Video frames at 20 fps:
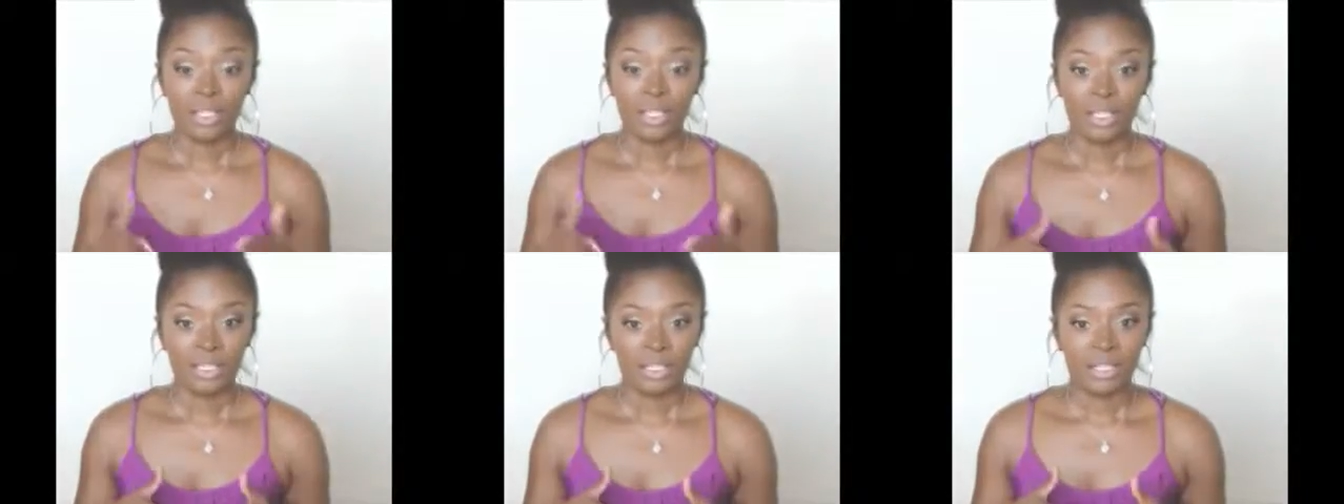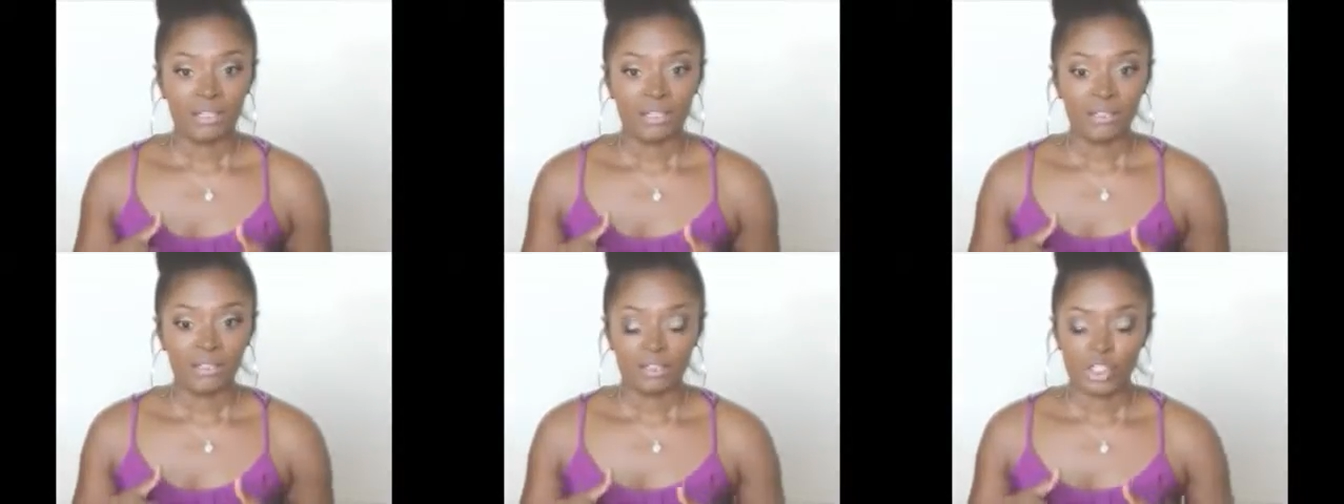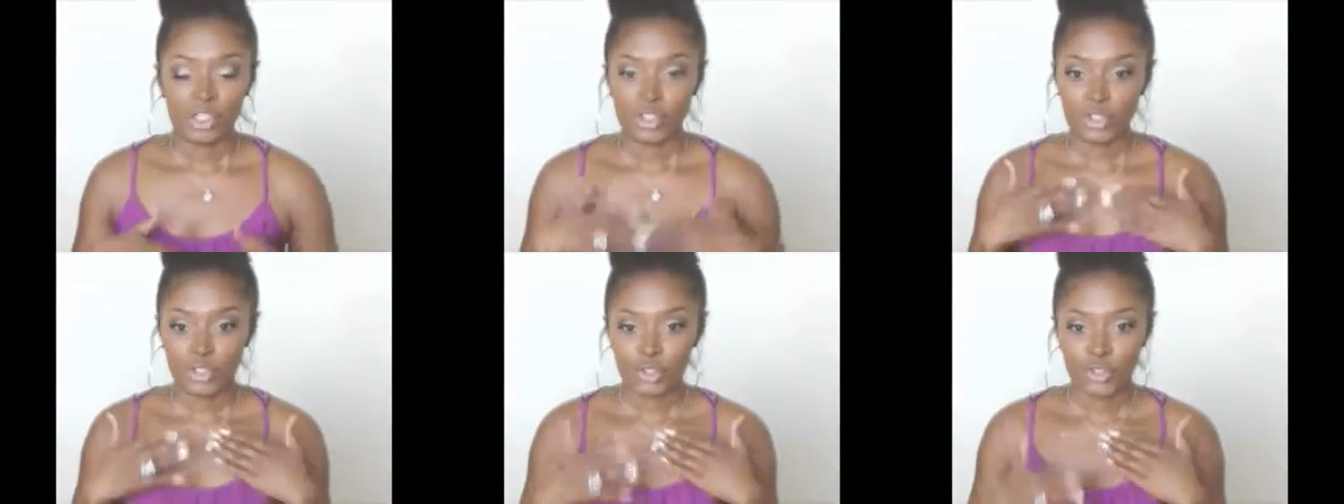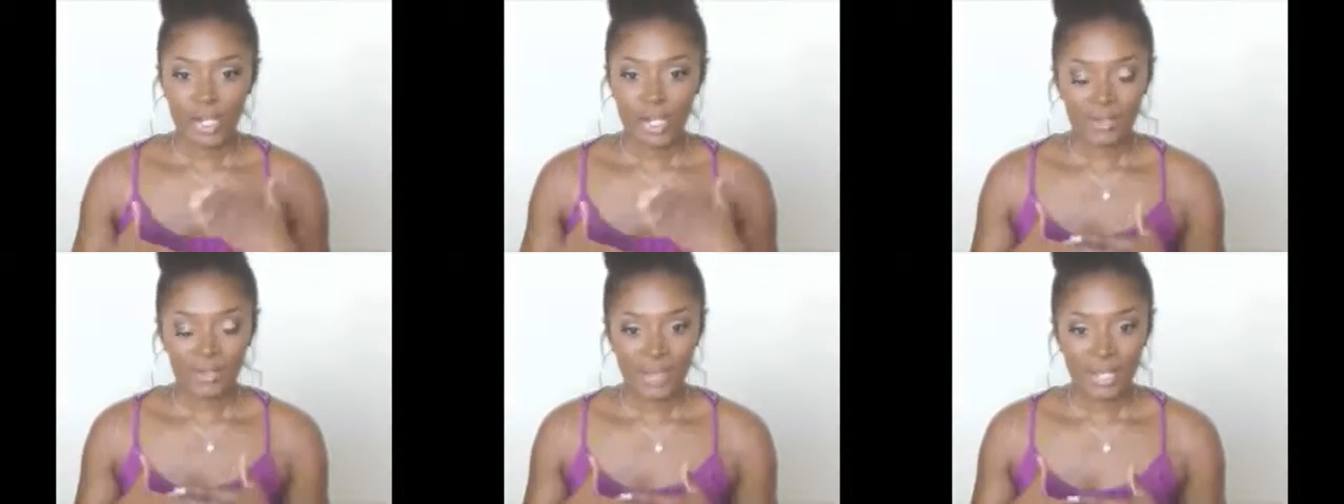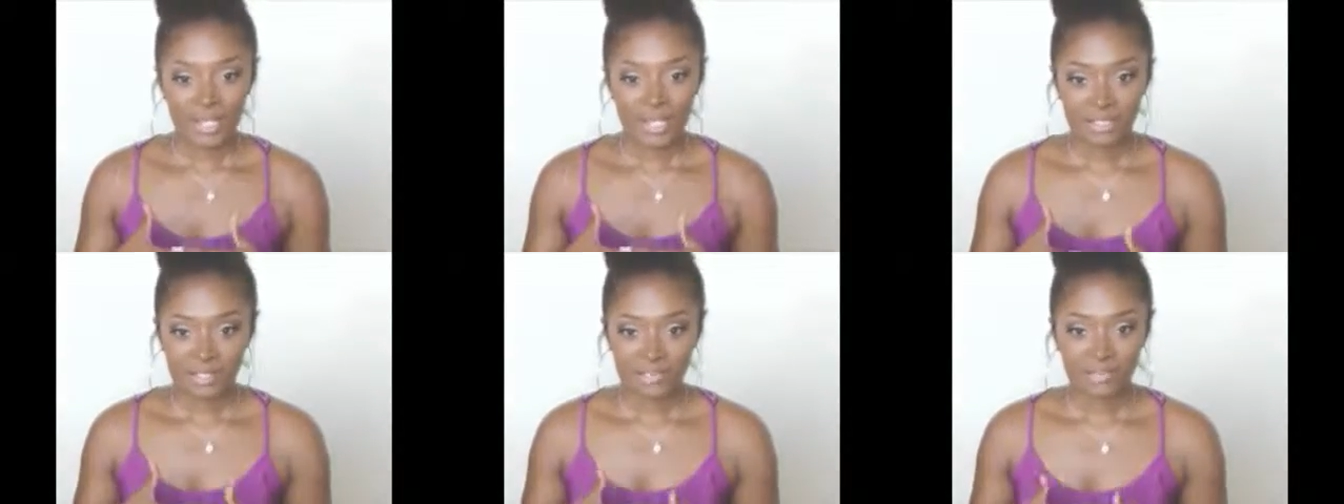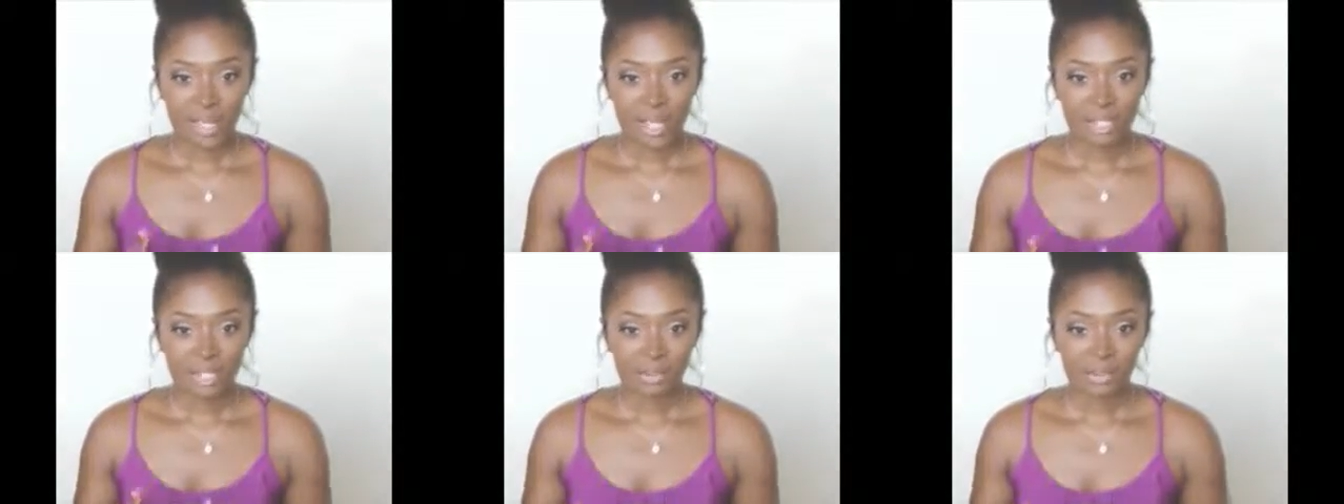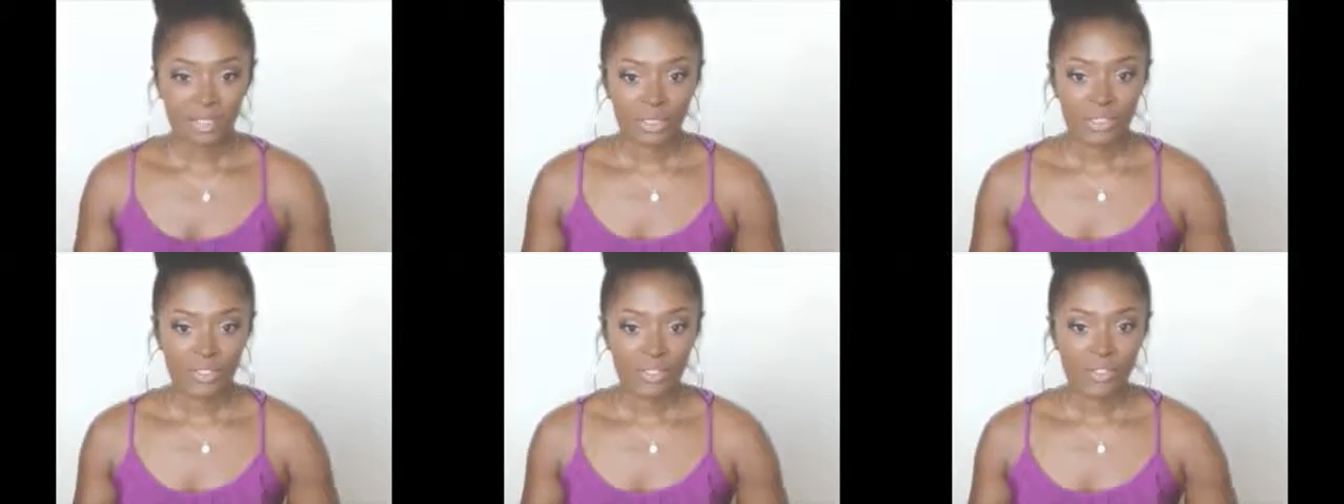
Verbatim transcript: and try your best to follow it.